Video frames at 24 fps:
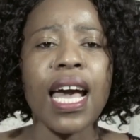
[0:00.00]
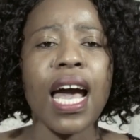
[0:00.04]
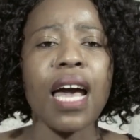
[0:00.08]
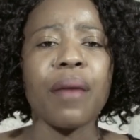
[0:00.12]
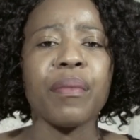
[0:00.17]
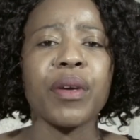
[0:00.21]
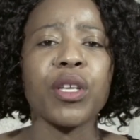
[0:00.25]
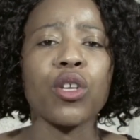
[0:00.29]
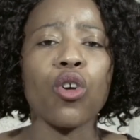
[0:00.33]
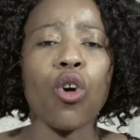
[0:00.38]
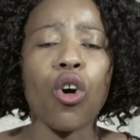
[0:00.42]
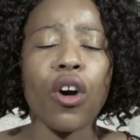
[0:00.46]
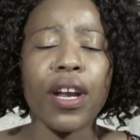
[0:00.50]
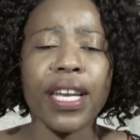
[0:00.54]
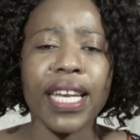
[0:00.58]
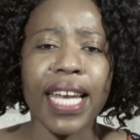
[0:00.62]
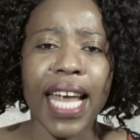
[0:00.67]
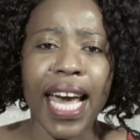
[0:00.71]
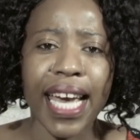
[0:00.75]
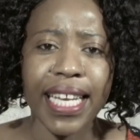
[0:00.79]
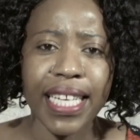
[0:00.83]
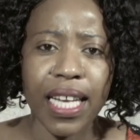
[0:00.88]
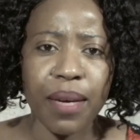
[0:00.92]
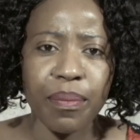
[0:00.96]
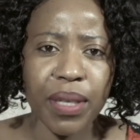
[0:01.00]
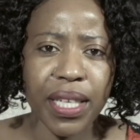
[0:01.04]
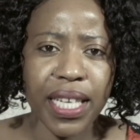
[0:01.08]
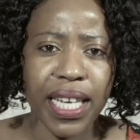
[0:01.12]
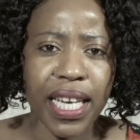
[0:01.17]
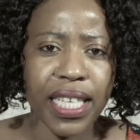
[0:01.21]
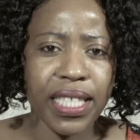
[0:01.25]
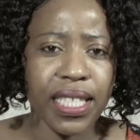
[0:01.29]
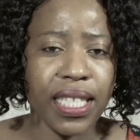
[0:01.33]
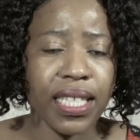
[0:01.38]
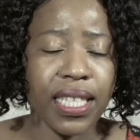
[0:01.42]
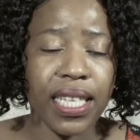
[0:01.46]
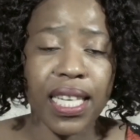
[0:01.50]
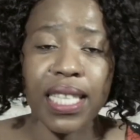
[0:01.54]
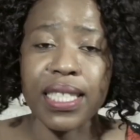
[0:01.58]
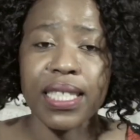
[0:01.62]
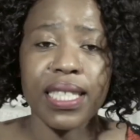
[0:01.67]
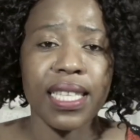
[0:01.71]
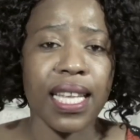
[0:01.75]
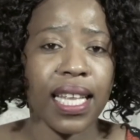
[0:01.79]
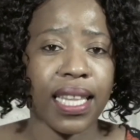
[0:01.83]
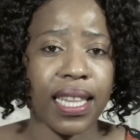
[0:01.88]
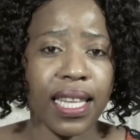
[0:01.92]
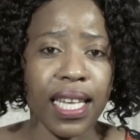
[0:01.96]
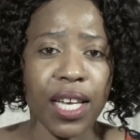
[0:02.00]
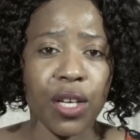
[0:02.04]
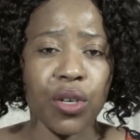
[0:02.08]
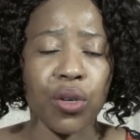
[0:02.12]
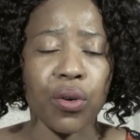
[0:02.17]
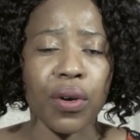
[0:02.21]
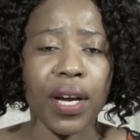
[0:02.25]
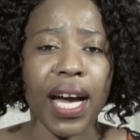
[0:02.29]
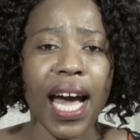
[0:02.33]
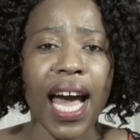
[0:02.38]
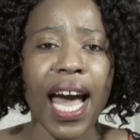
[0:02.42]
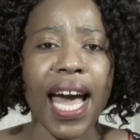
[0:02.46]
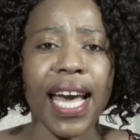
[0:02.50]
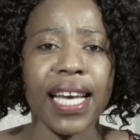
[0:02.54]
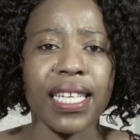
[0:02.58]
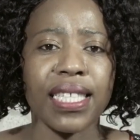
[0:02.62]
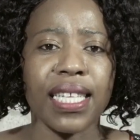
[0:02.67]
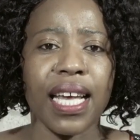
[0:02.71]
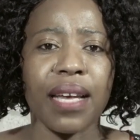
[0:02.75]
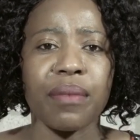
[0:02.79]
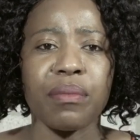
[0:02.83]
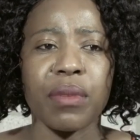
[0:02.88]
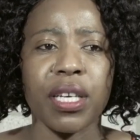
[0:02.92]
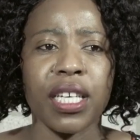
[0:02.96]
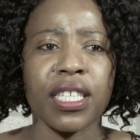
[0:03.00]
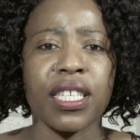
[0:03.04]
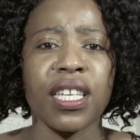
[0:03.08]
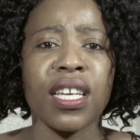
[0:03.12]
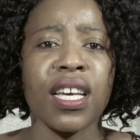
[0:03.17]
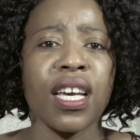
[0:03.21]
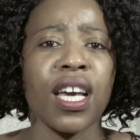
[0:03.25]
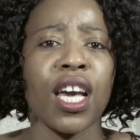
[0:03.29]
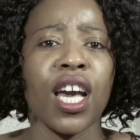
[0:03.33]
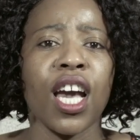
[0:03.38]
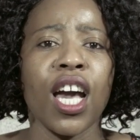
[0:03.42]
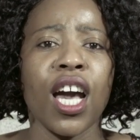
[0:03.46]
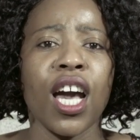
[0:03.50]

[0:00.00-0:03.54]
i mean online application it's the thing you guys i mean